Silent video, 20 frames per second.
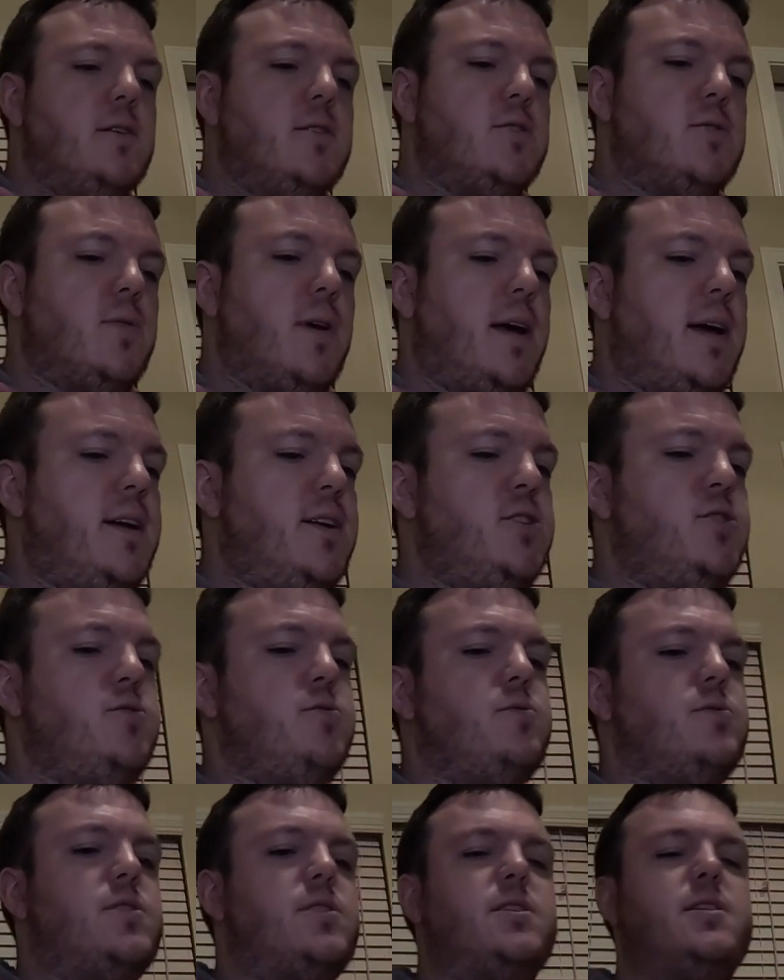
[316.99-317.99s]
so as
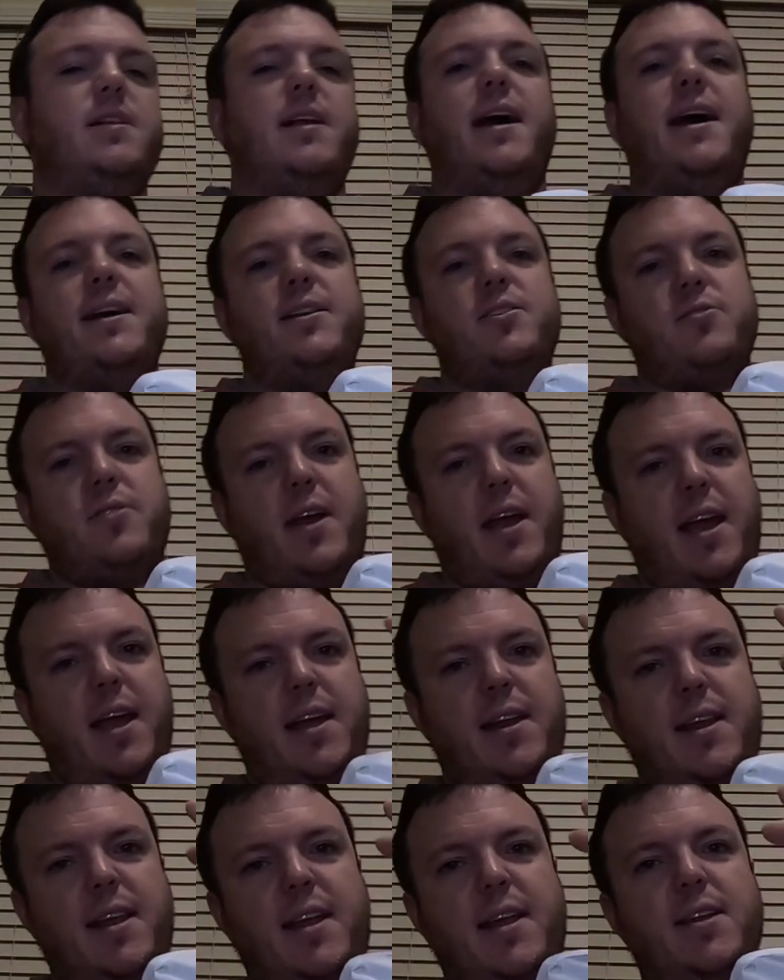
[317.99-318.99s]
you slide your
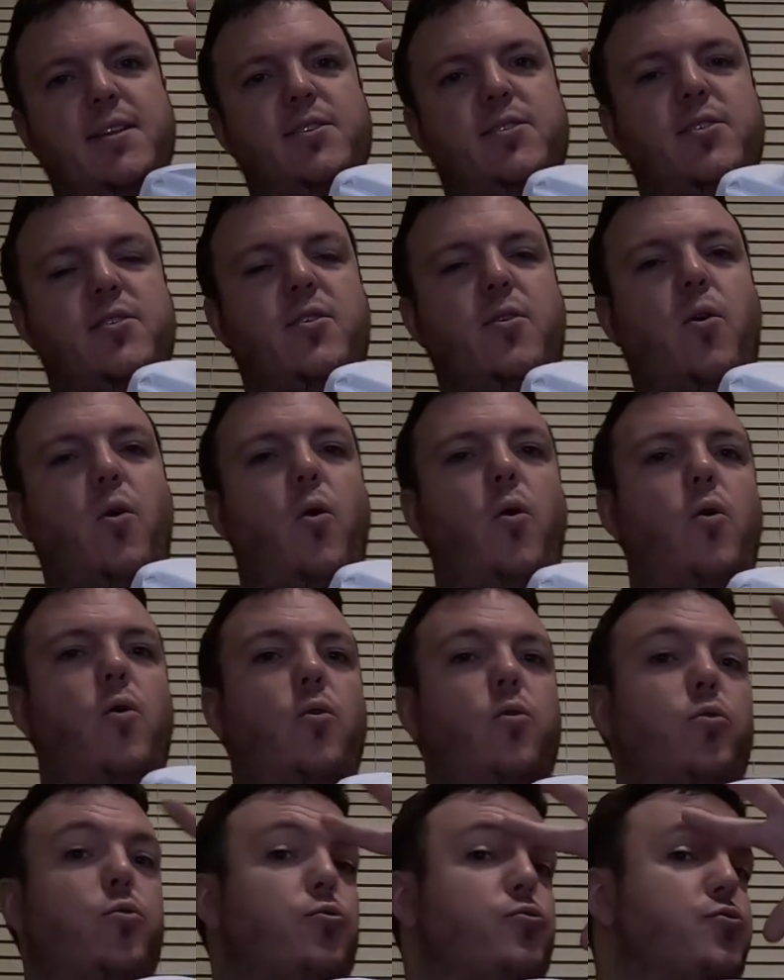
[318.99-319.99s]
hand into the
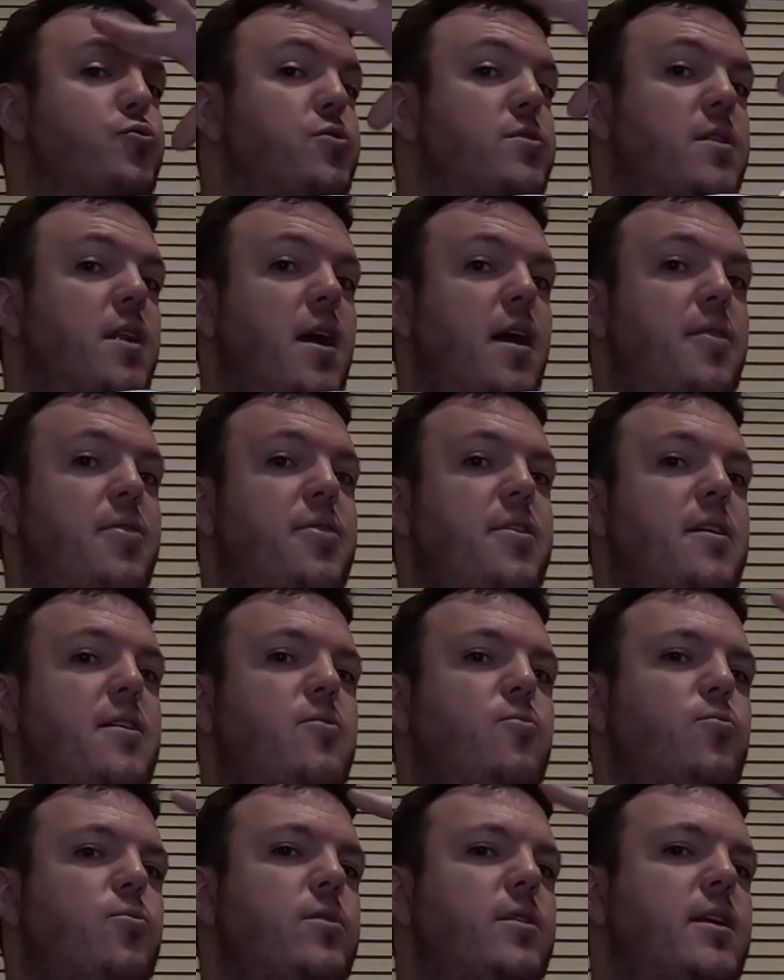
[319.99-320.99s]
hole, there's
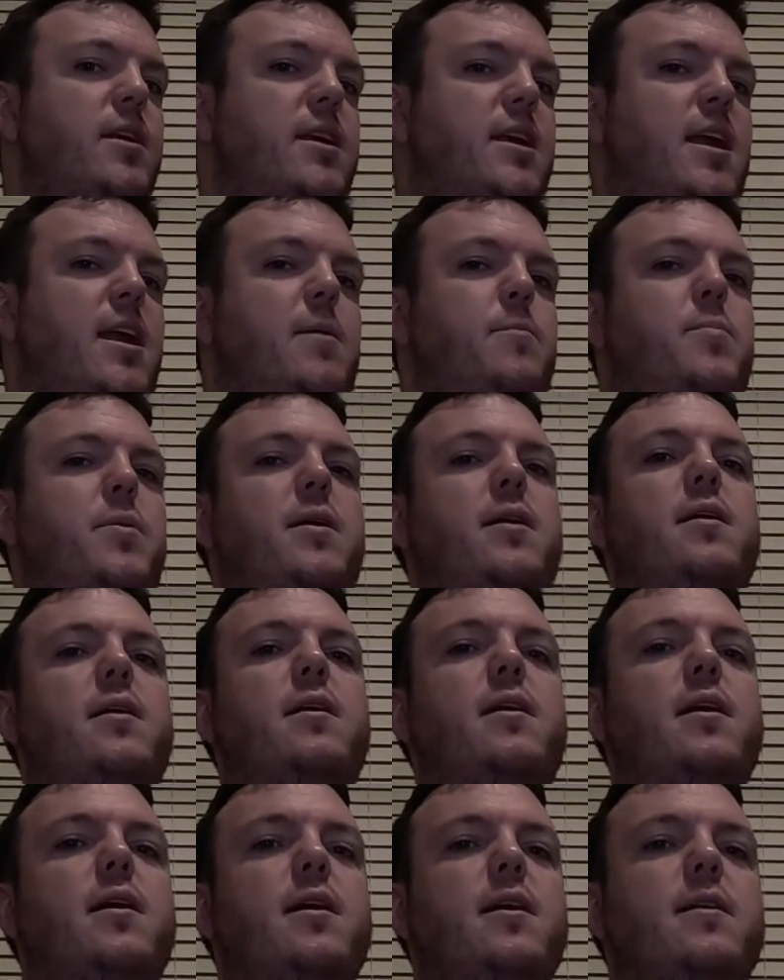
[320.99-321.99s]
nothing really
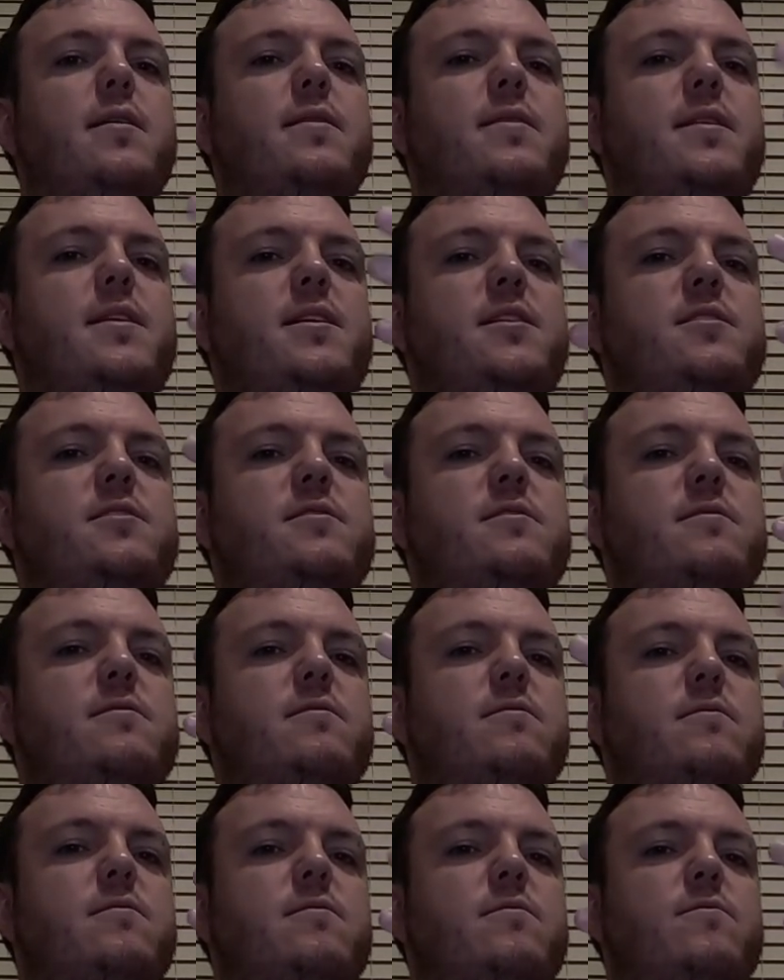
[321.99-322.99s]
keeping these